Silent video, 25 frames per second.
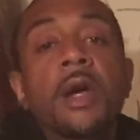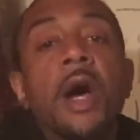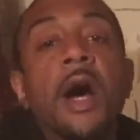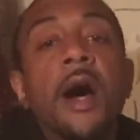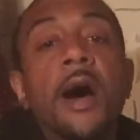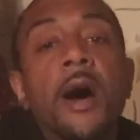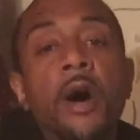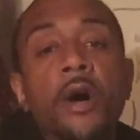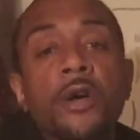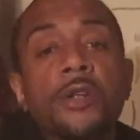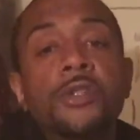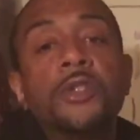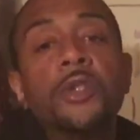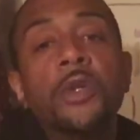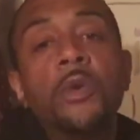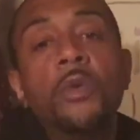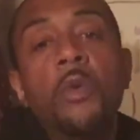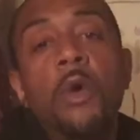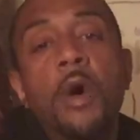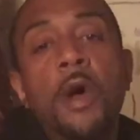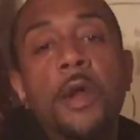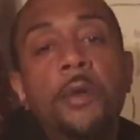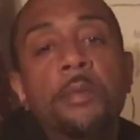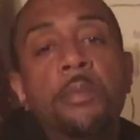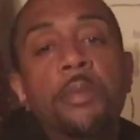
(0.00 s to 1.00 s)
I also
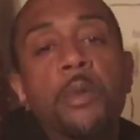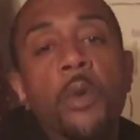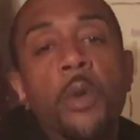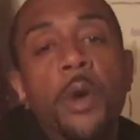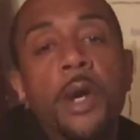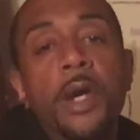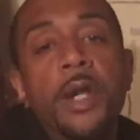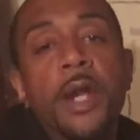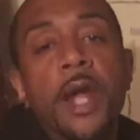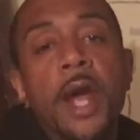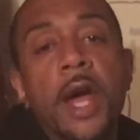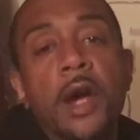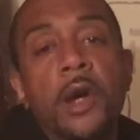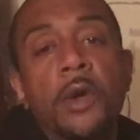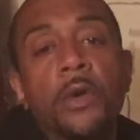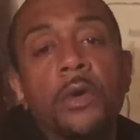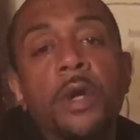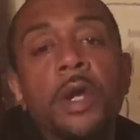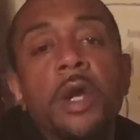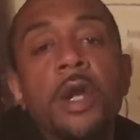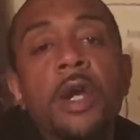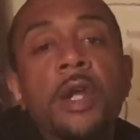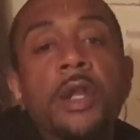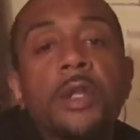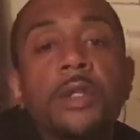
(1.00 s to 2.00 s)
want to point out
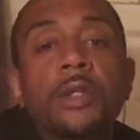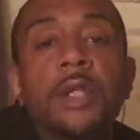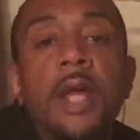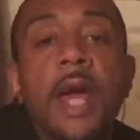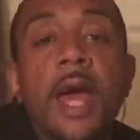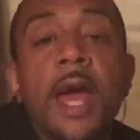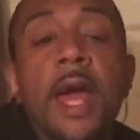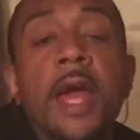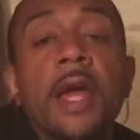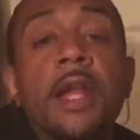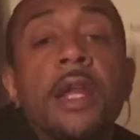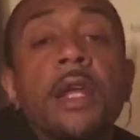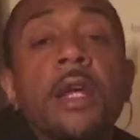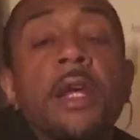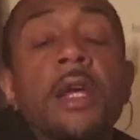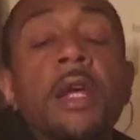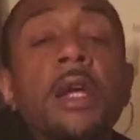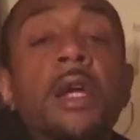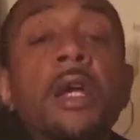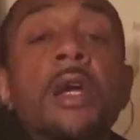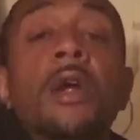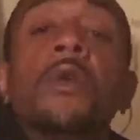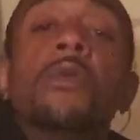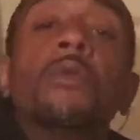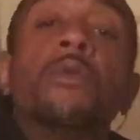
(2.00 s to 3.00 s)
that
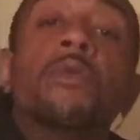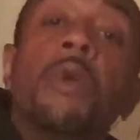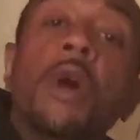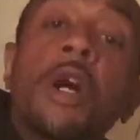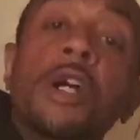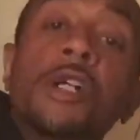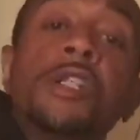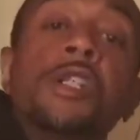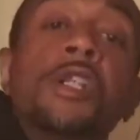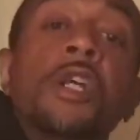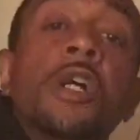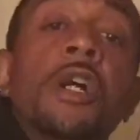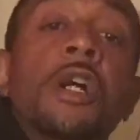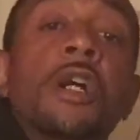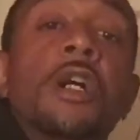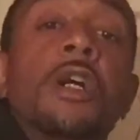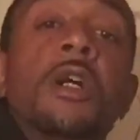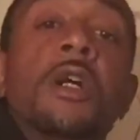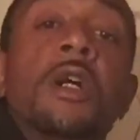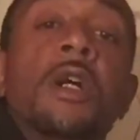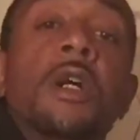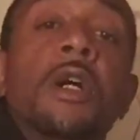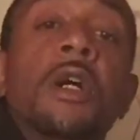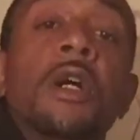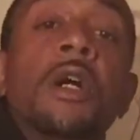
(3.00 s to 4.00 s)
Russia
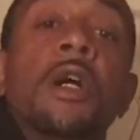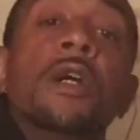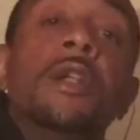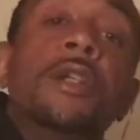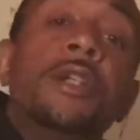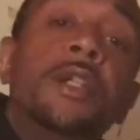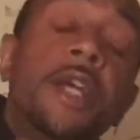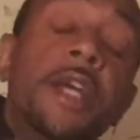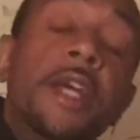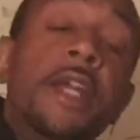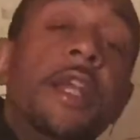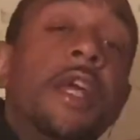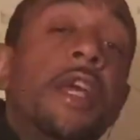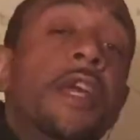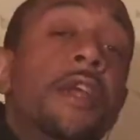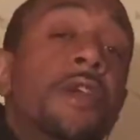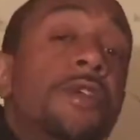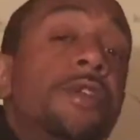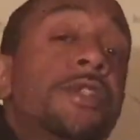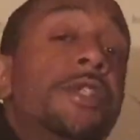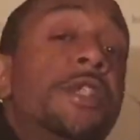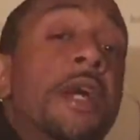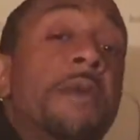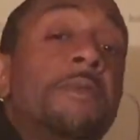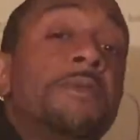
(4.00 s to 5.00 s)
did
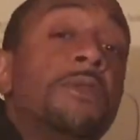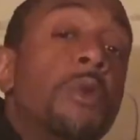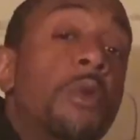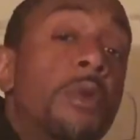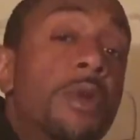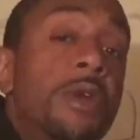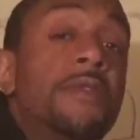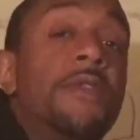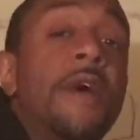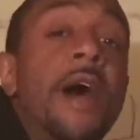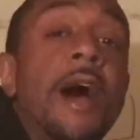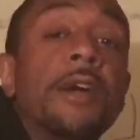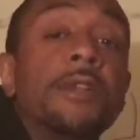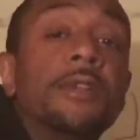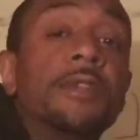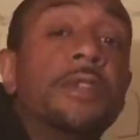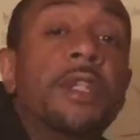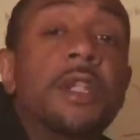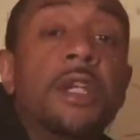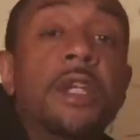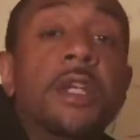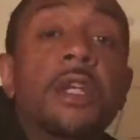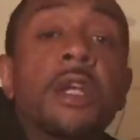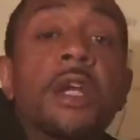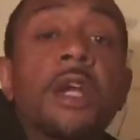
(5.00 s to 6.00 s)
intercept
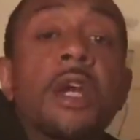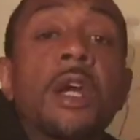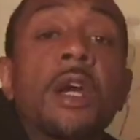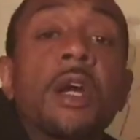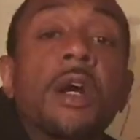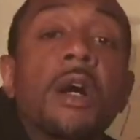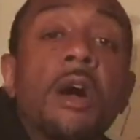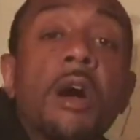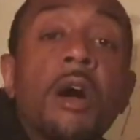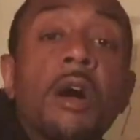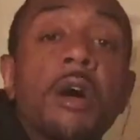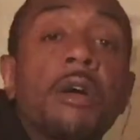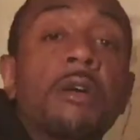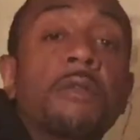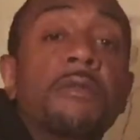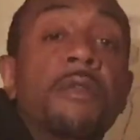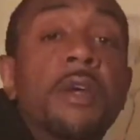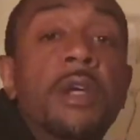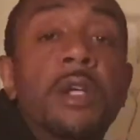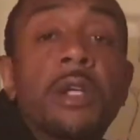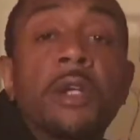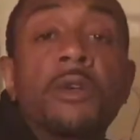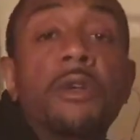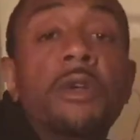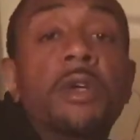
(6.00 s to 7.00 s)
20,000 of
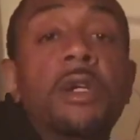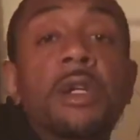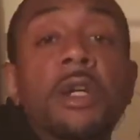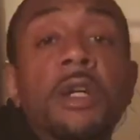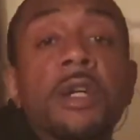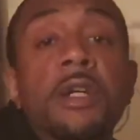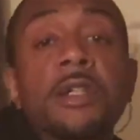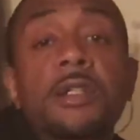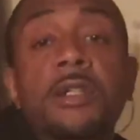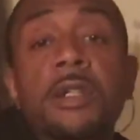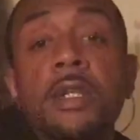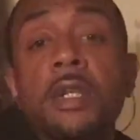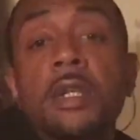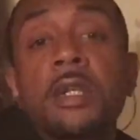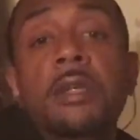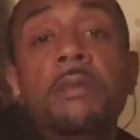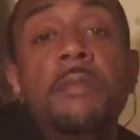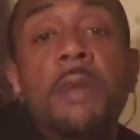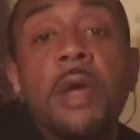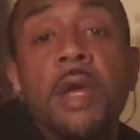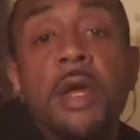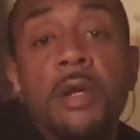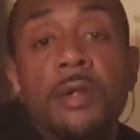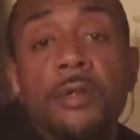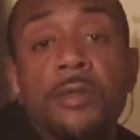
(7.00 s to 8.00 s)
Hillary Clinton's
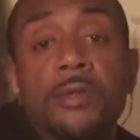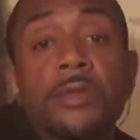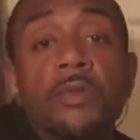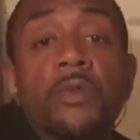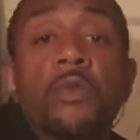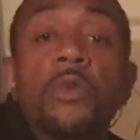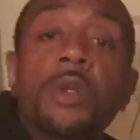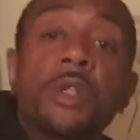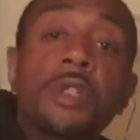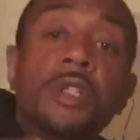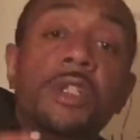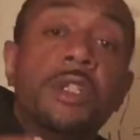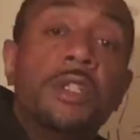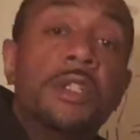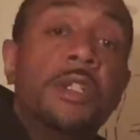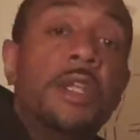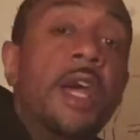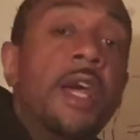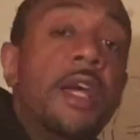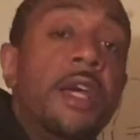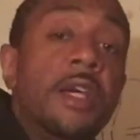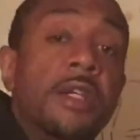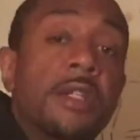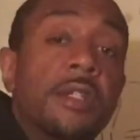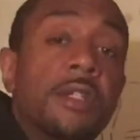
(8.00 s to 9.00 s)
emails, which
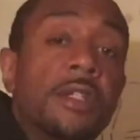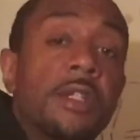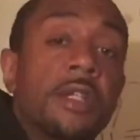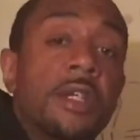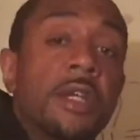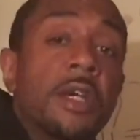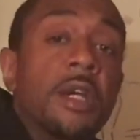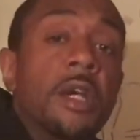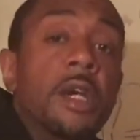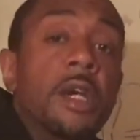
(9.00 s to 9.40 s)
states